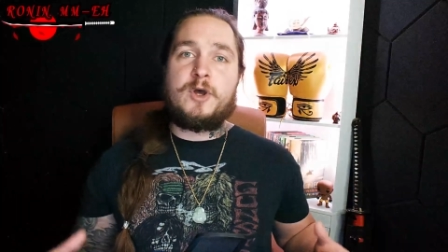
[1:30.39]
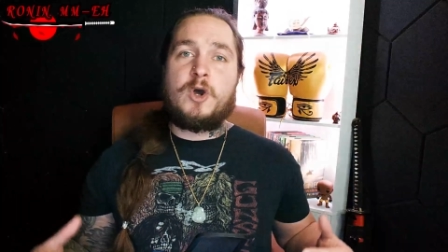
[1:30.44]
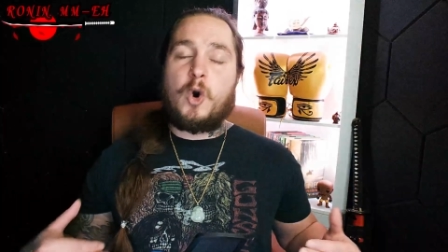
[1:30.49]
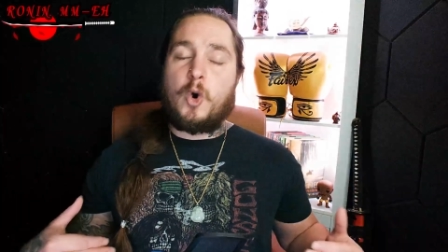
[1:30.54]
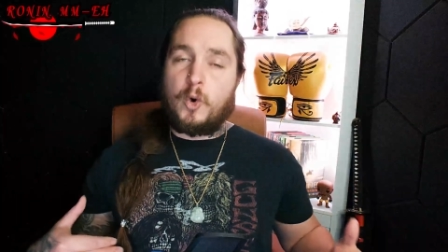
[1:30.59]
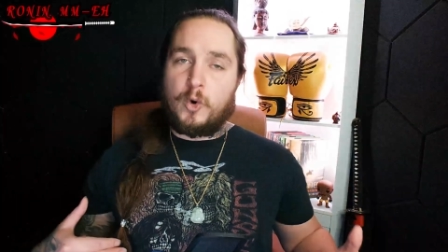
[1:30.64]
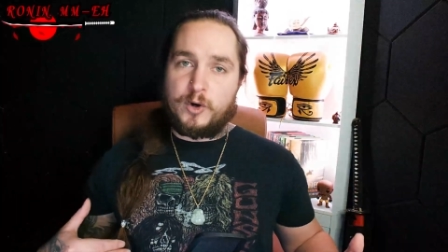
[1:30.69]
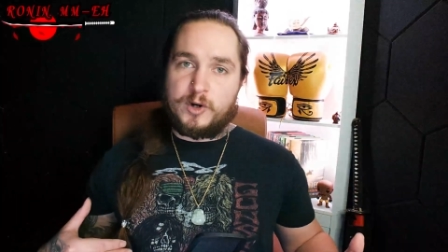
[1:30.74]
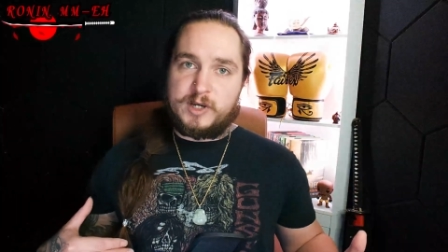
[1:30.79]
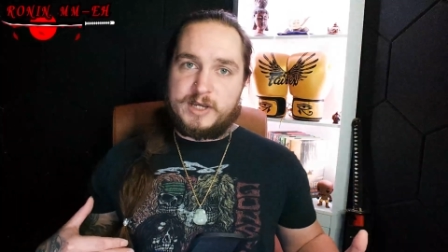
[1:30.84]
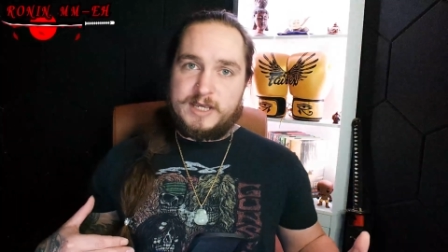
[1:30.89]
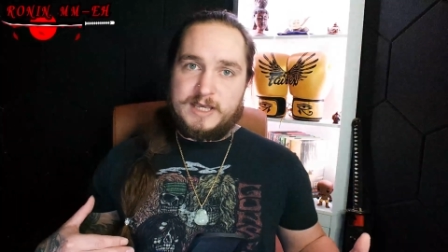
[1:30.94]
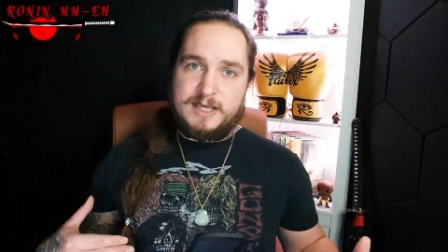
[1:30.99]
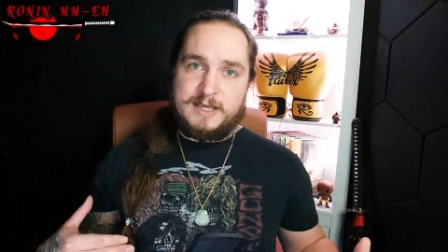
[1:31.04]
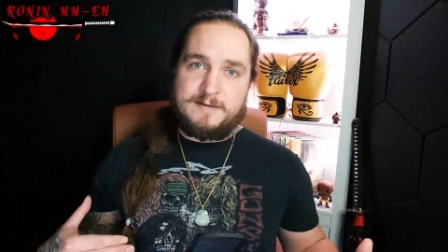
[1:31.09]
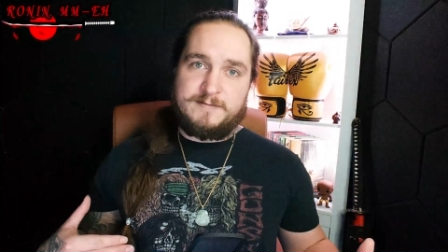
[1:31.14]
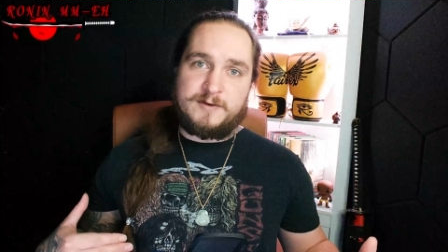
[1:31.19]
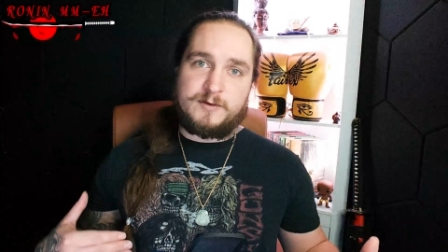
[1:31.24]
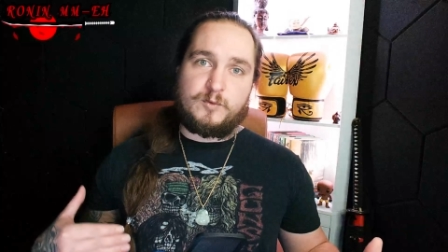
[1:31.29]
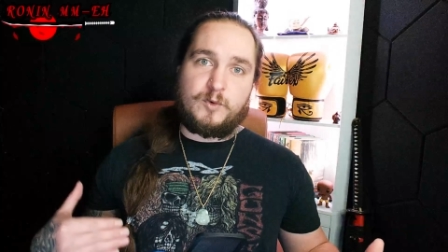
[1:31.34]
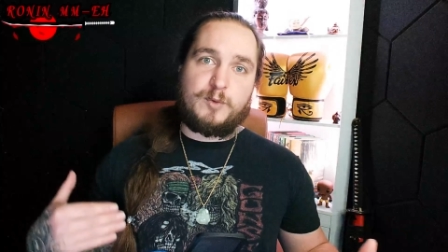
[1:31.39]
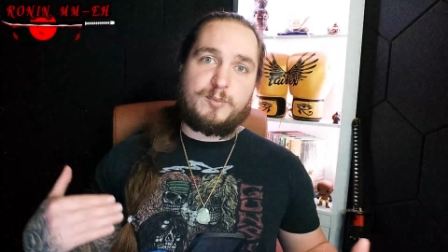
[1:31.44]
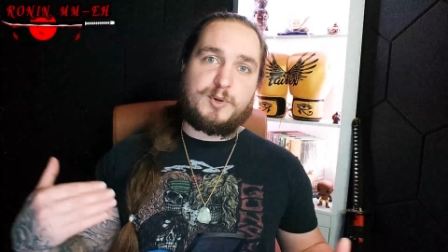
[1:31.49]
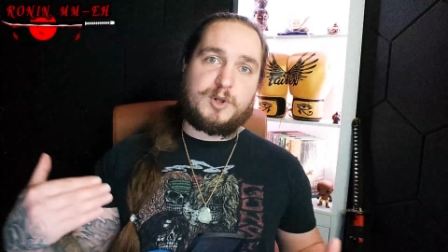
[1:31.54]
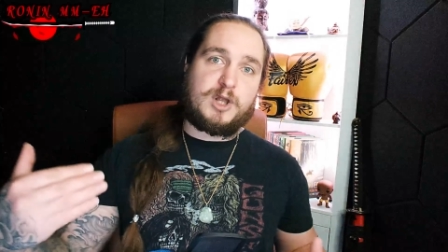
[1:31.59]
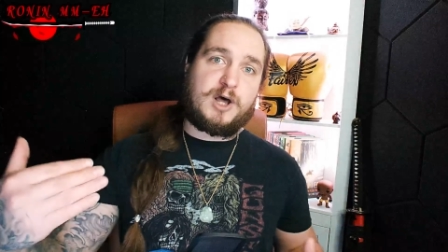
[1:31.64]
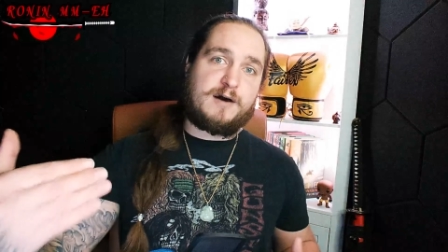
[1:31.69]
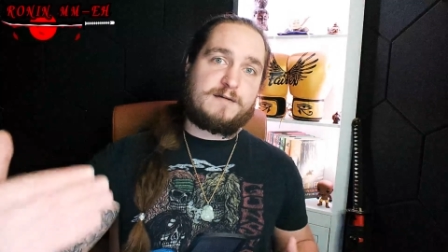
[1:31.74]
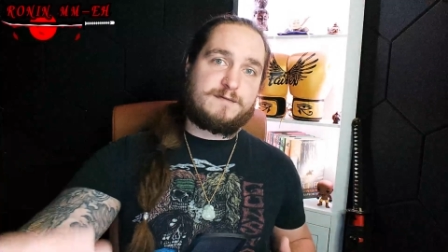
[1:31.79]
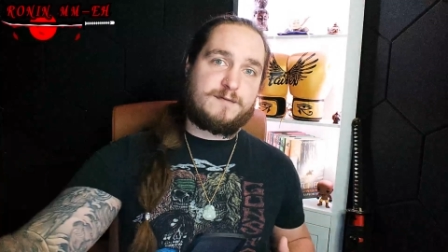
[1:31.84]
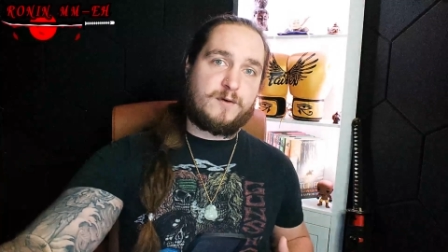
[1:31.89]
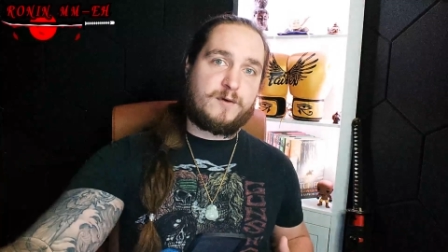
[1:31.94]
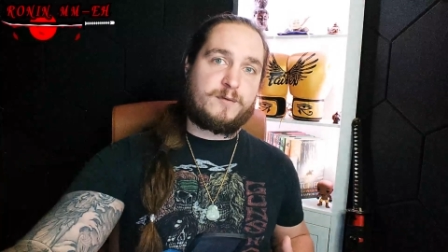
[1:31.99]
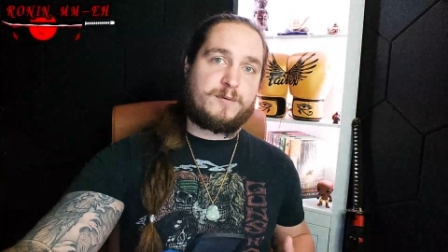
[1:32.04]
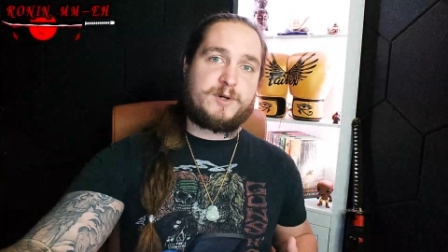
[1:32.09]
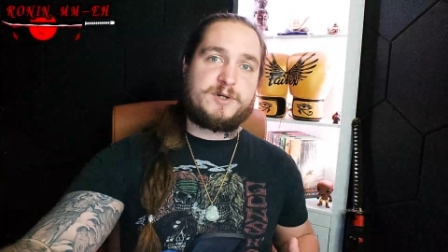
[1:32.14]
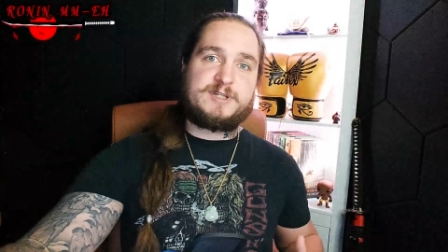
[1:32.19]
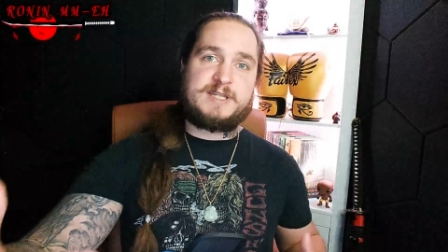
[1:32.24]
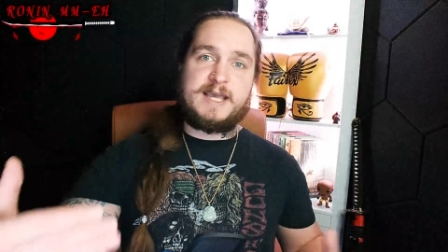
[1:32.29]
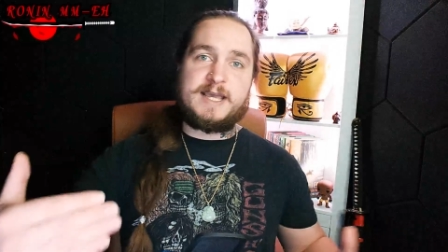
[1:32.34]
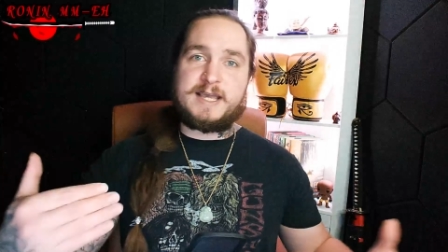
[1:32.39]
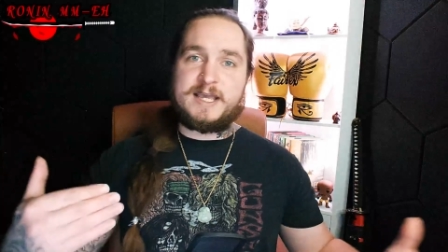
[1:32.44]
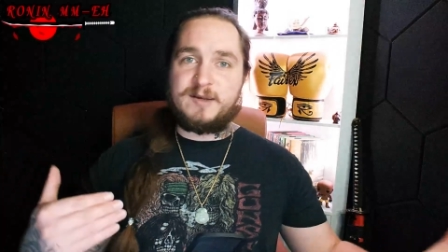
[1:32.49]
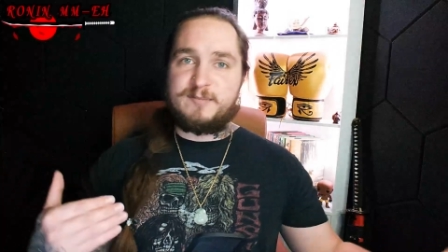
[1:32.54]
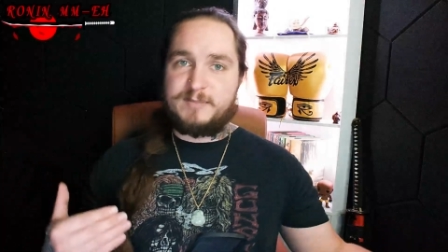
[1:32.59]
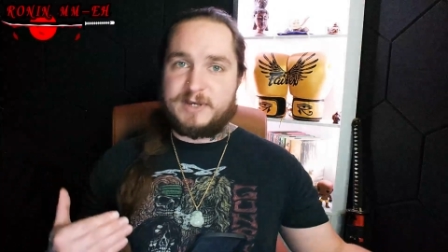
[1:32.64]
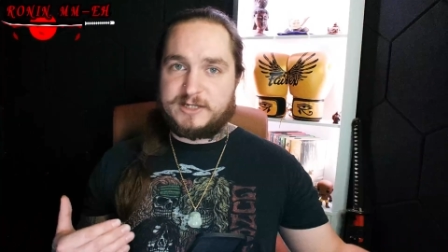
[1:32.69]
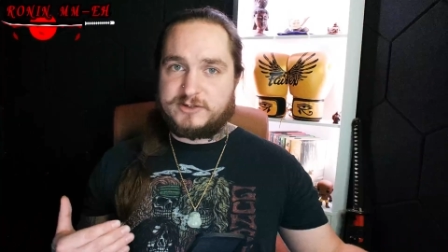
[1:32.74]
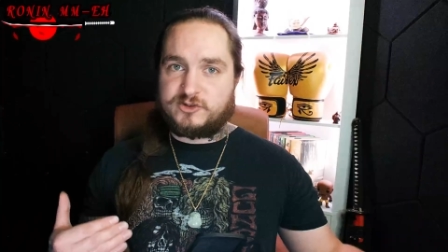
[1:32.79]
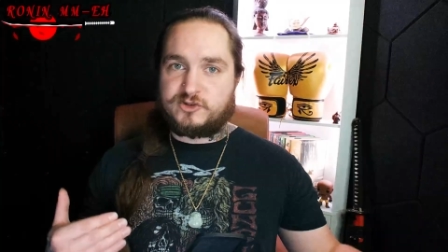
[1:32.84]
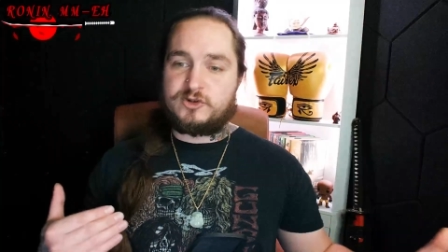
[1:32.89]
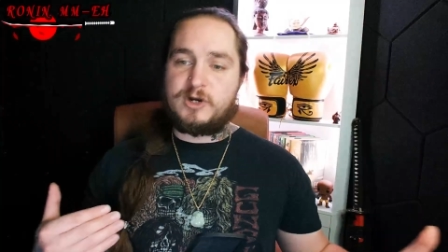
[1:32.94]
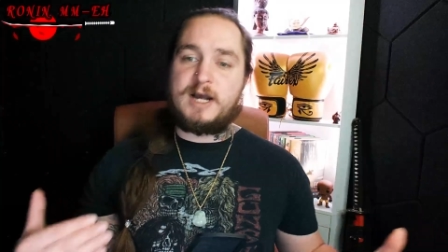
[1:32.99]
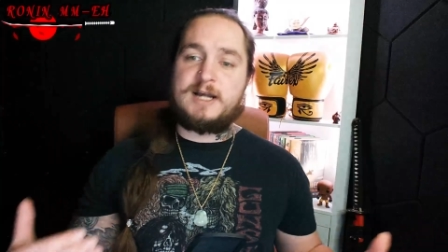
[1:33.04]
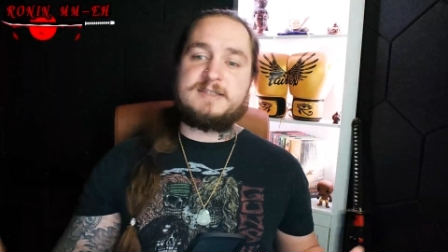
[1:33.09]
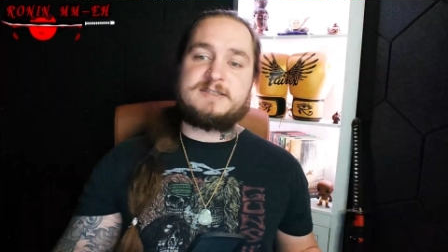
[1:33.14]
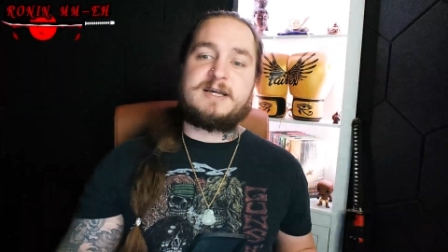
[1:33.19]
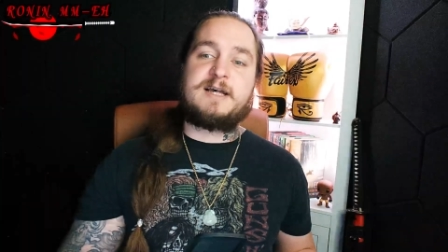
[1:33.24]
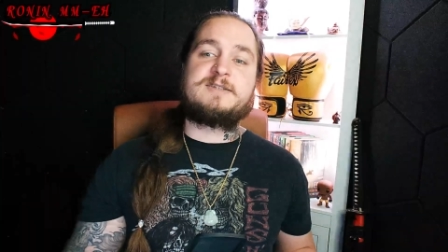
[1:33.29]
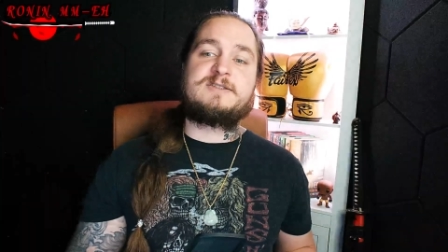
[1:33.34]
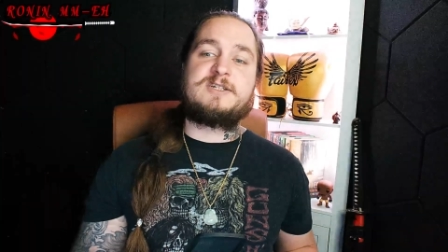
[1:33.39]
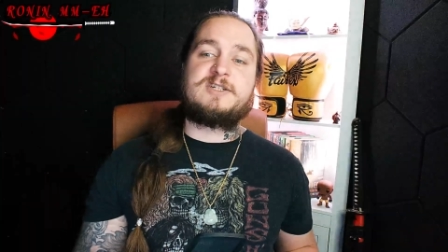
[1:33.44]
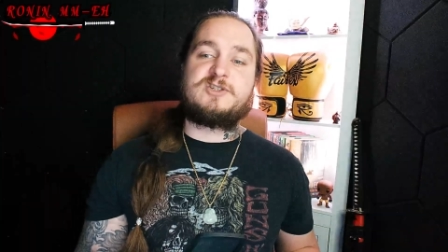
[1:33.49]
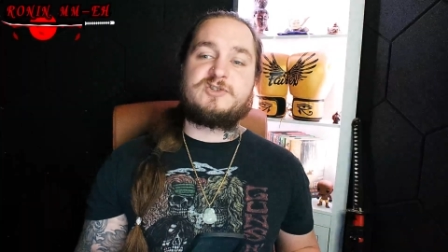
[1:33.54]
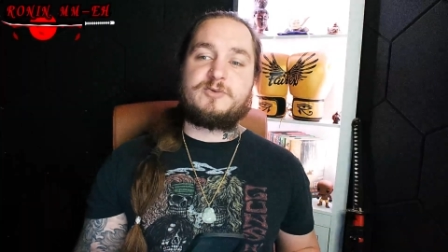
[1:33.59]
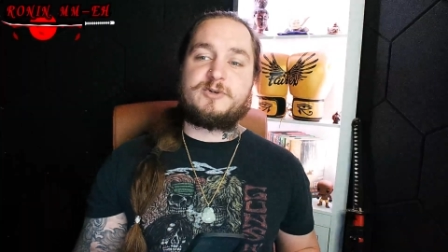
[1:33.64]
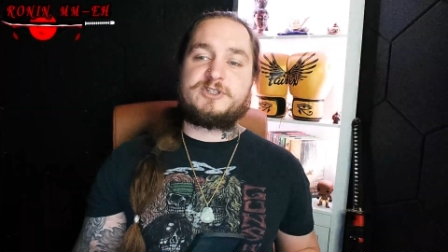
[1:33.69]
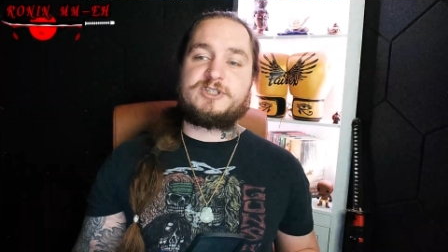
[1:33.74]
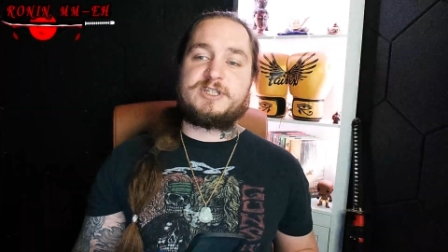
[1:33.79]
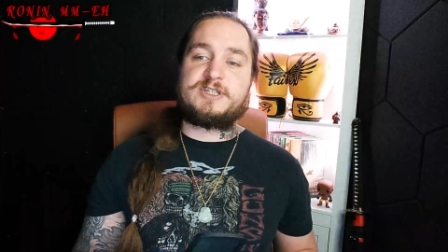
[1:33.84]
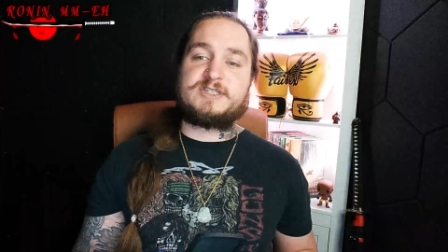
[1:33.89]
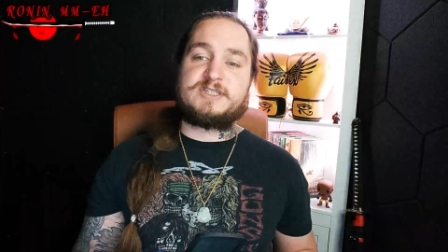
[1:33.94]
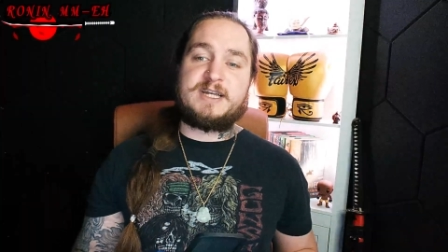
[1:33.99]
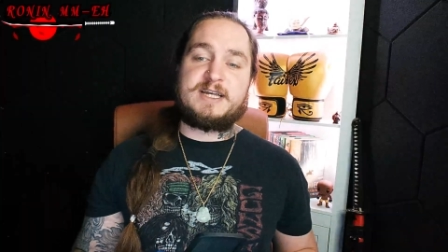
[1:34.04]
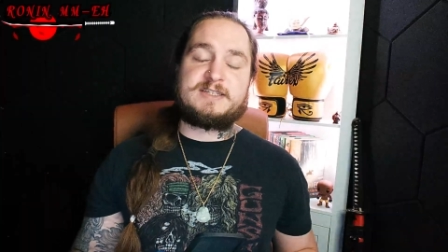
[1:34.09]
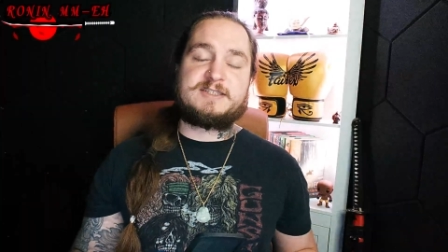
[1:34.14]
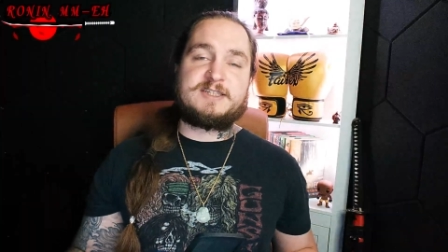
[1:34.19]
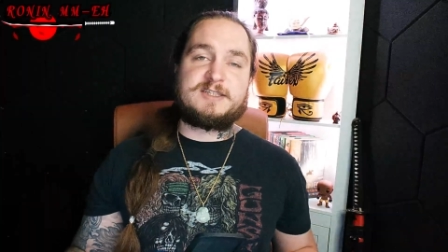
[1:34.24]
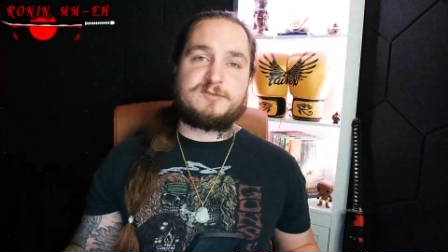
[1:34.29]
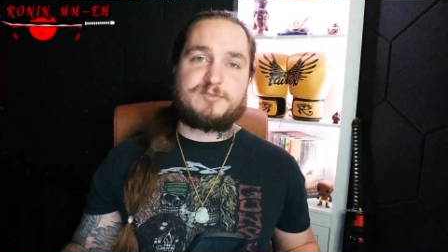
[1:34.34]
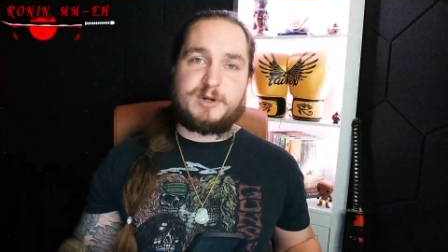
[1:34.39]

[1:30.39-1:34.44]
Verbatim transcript: or he even will plot forward, taking big strides as he's switching stances.